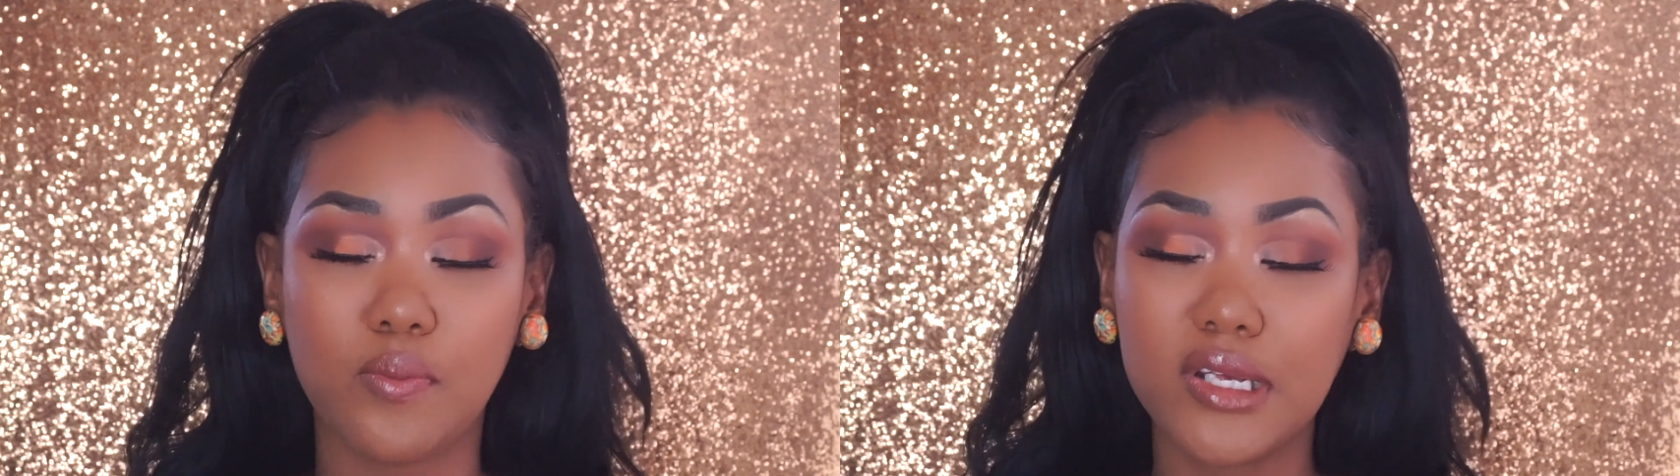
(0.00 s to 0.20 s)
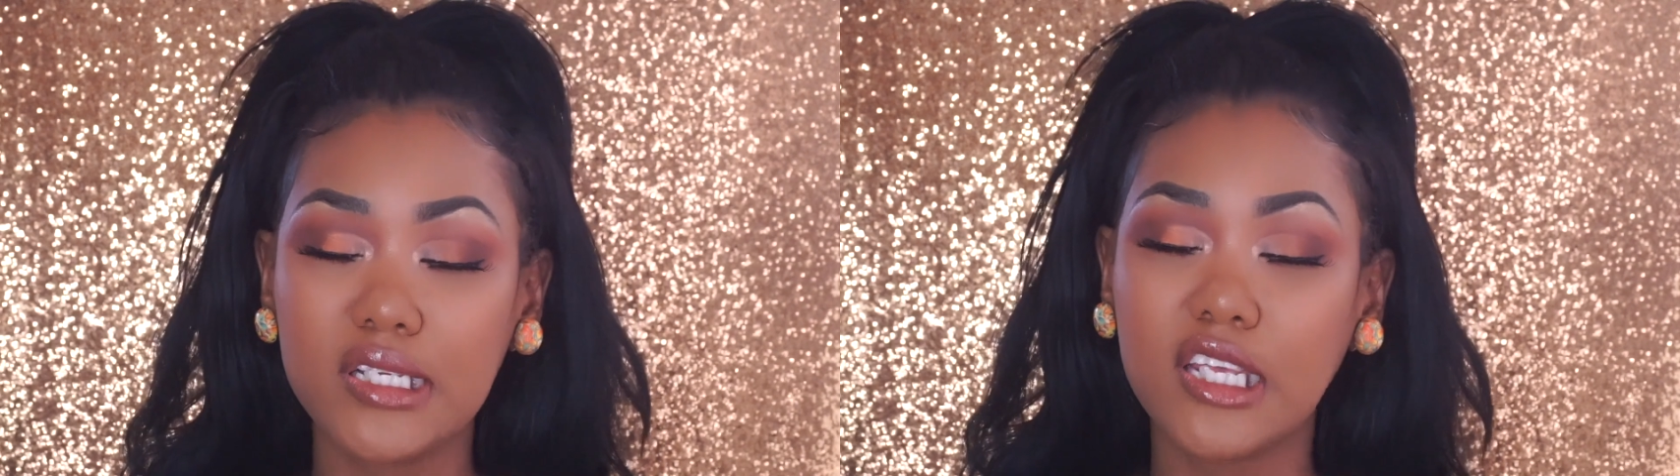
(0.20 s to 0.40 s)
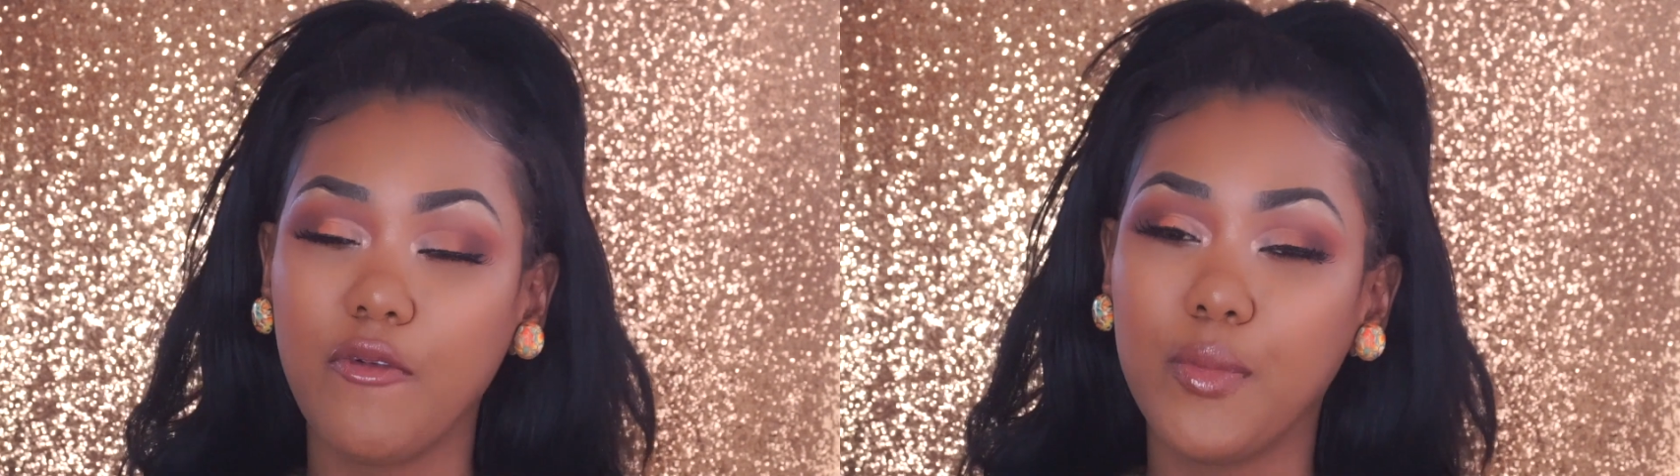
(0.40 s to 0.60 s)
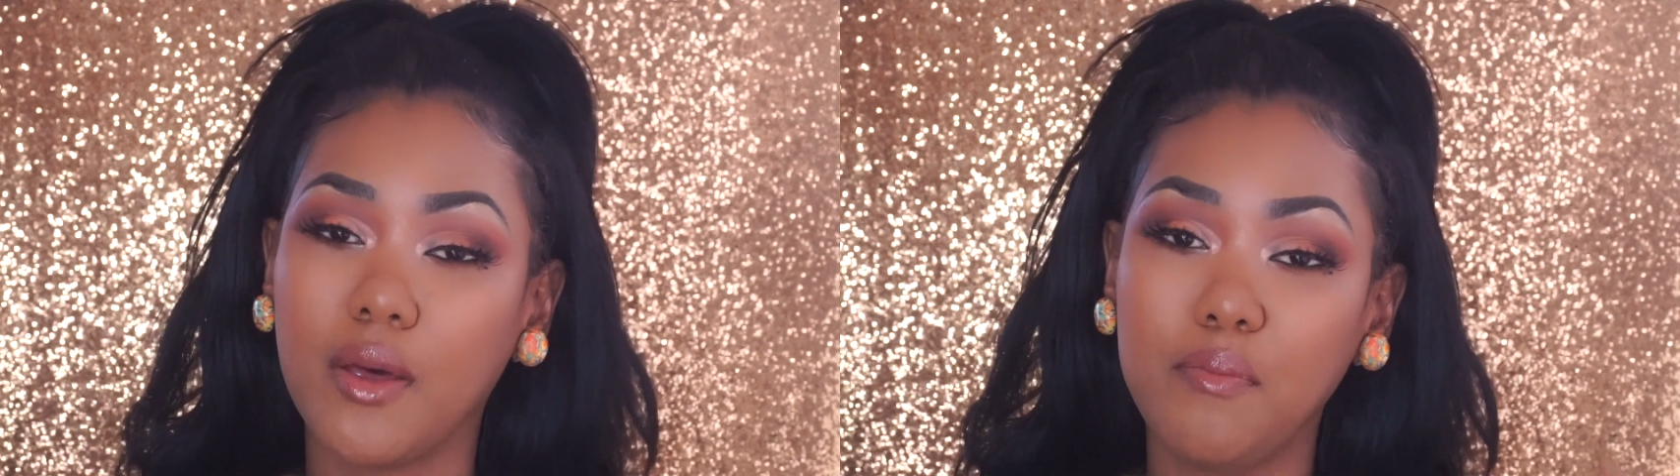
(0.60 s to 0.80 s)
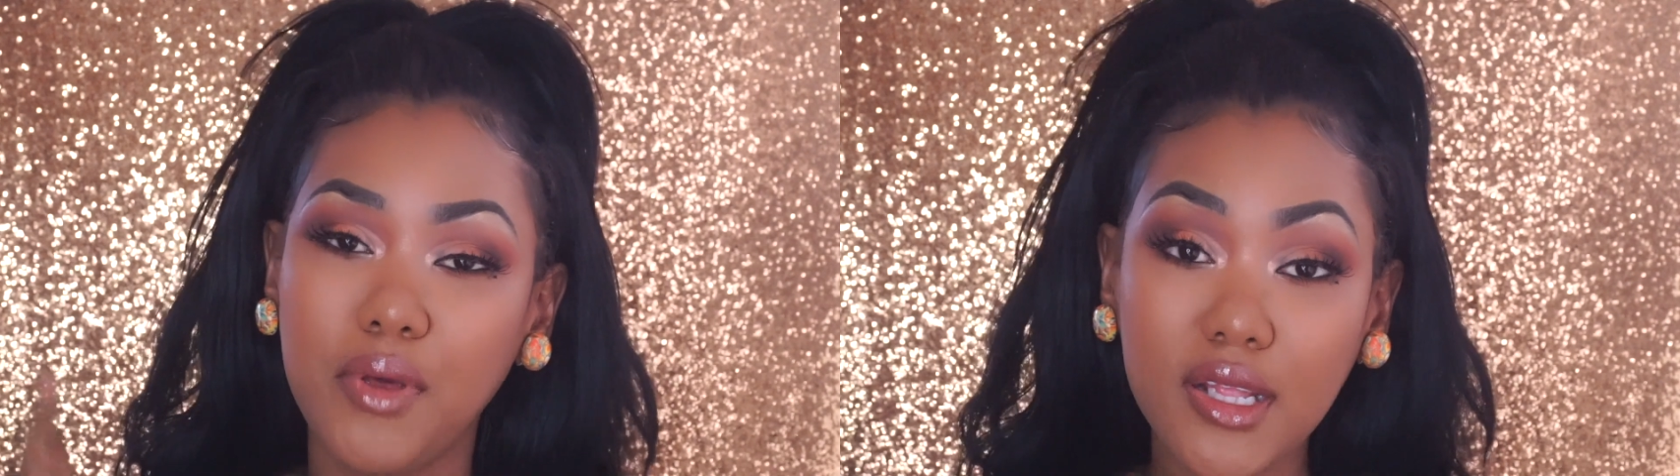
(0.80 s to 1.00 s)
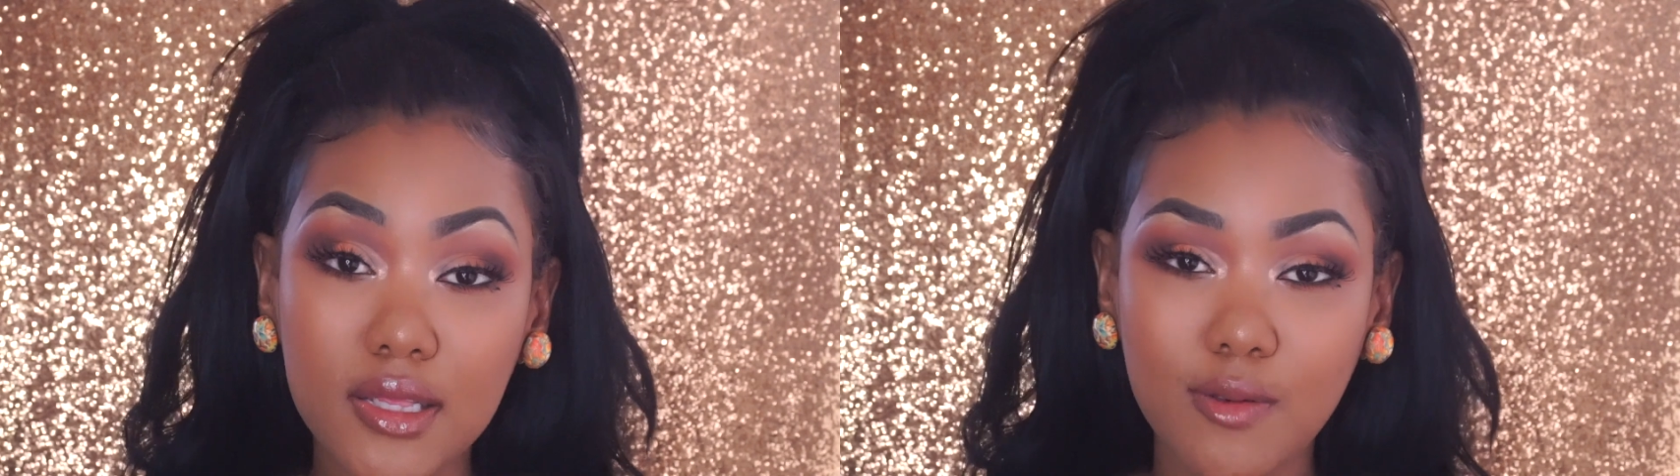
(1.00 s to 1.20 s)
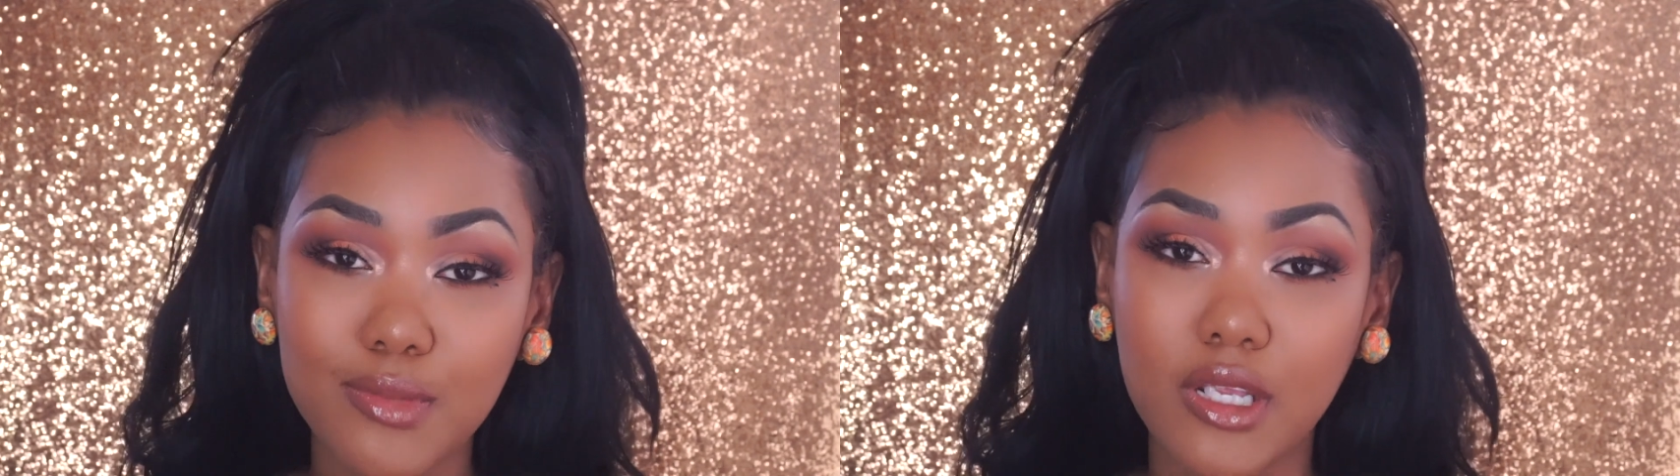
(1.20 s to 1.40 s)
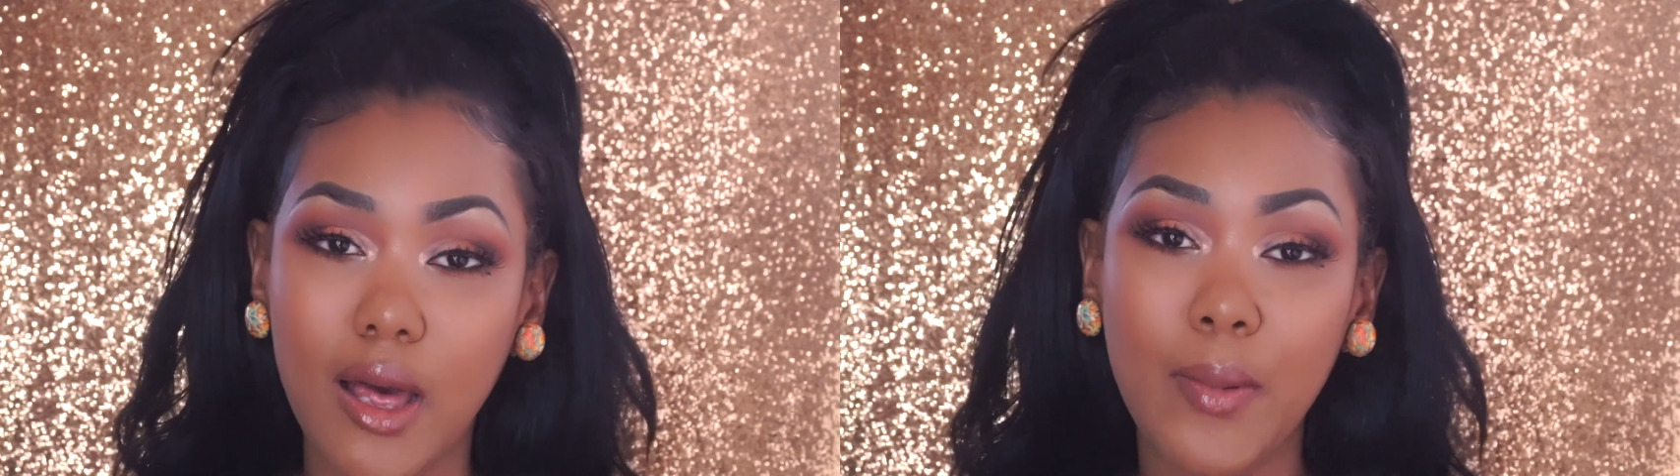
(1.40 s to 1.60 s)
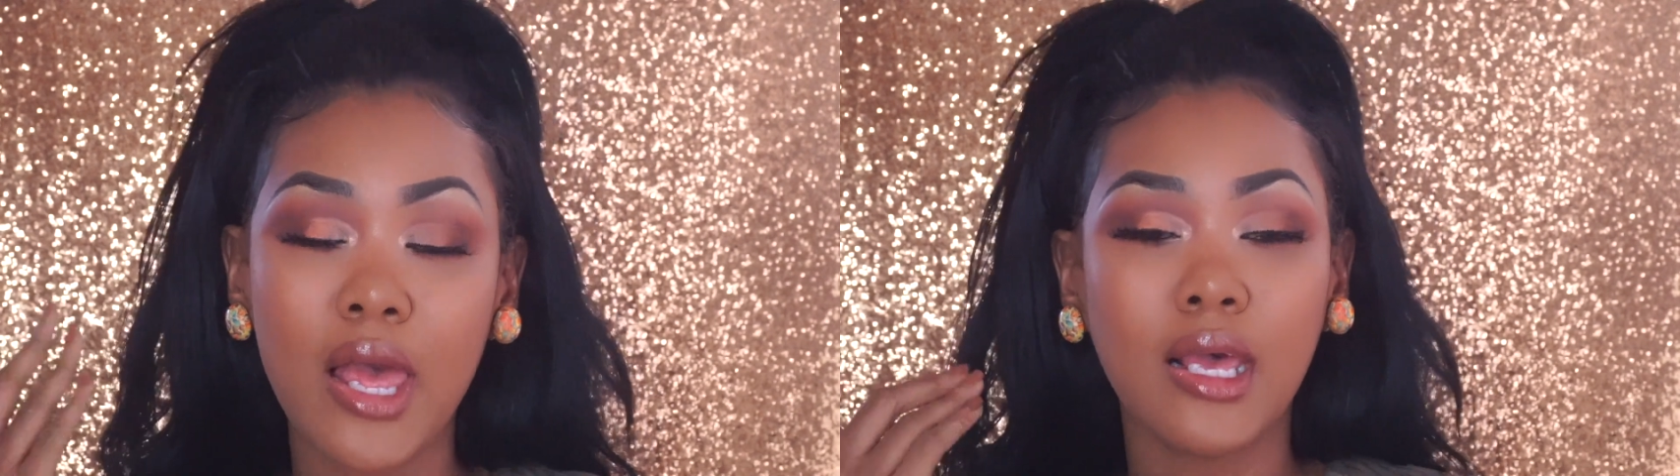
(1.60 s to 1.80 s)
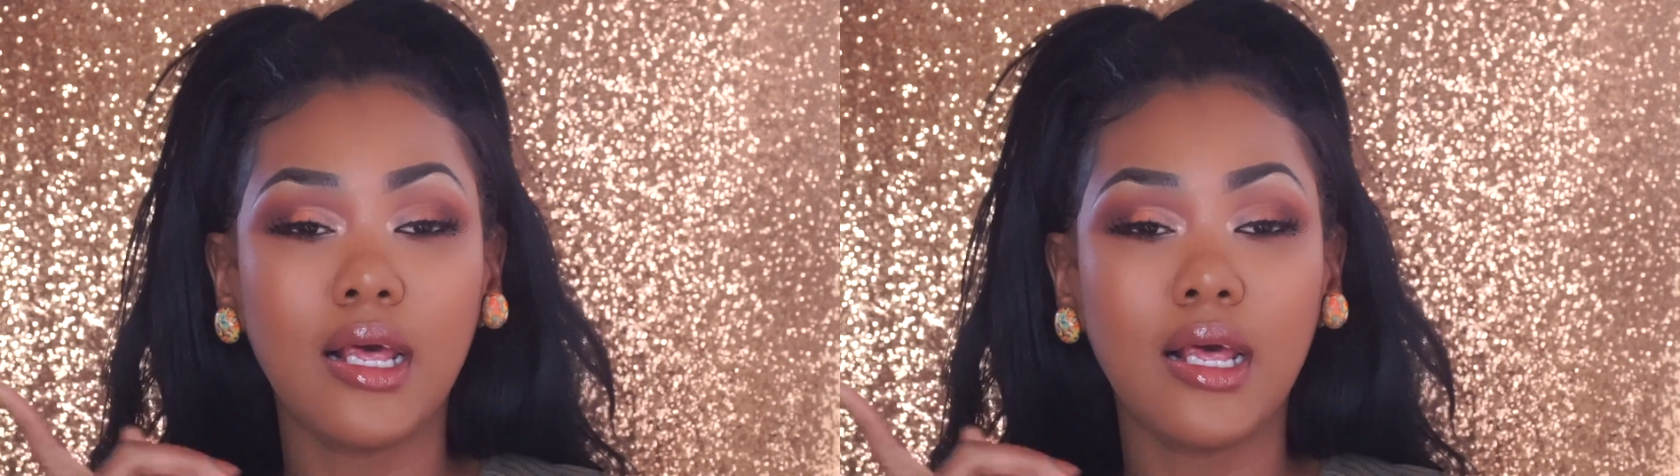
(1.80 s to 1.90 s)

please give me a big thumbs up,